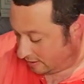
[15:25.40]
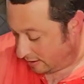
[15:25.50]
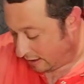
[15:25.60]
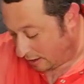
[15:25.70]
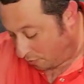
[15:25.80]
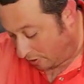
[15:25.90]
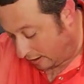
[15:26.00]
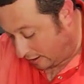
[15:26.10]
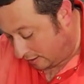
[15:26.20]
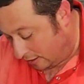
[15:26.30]
And we're going to
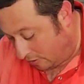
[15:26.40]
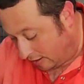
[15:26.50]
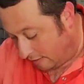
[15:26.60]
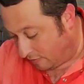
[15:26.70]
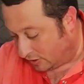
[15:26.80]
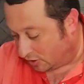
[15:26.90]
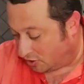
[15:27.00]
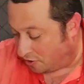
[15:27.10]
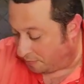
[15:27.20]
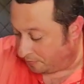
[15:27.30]
continue to give this a
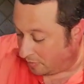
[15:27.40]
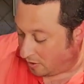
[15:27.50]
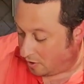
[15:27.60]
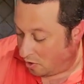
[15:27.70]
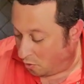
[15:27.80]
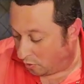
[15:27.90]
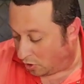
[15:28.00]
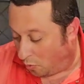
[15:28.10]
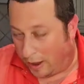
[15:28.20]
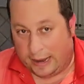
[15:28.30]
stir. What the
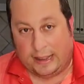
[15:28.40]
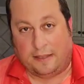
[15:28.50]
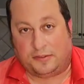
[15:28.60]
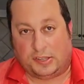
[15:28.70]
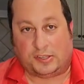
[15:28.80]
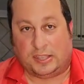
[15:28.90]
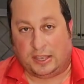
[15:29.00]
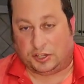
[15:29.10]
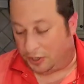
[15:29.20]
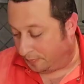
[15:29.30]
wine gives this
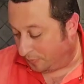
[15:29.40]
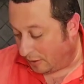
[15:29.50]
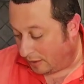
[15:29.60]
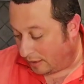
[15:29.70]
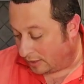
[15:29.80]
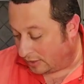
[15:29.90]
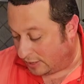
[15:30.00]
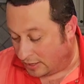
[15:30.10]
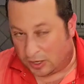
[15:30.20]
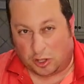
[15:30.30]
dish
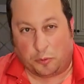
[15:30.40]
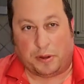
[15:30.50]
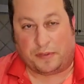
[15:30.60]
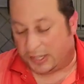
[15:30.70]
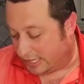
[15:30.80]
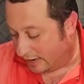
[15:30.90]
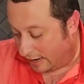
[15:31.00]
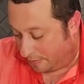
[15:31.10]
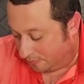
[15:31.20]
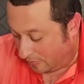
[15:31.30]
is a little bit of acidity.
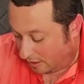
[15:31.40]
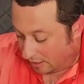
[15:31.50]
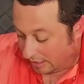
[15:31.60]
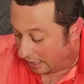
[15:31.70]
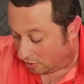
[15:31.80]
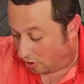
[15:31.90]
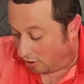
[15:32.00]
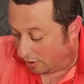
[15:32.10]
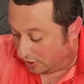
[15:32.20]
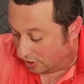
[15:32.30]
The
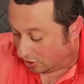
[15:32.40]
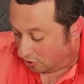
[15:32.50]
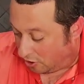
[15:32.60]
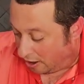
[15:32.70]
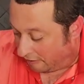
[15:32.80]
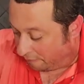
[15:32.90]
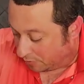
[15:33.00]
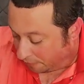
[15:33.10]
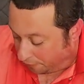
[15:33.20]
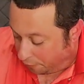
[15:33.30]
alcohol is going to cook off, but
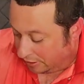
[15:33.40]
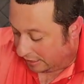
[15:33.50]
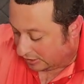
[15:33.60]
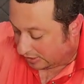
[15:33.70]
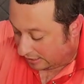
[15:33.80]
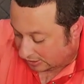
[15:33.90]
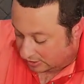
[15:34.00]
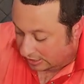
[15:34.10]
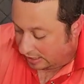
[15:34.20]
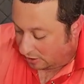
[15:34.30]
the fruitiness and the
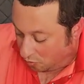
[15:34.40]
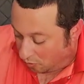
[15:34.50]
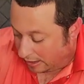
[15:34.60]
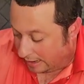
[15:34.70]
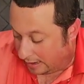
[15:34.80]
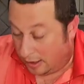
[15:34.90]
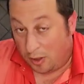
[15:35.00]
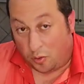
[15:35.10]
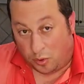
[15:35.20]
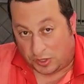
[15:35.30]
acidity of the wine
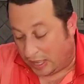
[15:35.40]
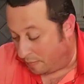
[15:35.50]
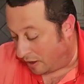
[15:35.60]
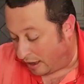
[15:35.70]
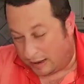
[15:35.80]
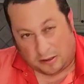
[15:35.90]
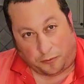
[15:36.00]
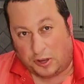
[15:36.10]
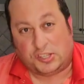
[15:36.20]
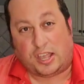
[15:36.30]
will stay behind. It's
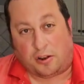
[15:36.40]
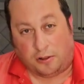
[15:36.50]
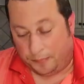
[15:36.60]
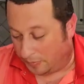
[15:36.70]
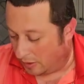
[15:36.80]
very subtle.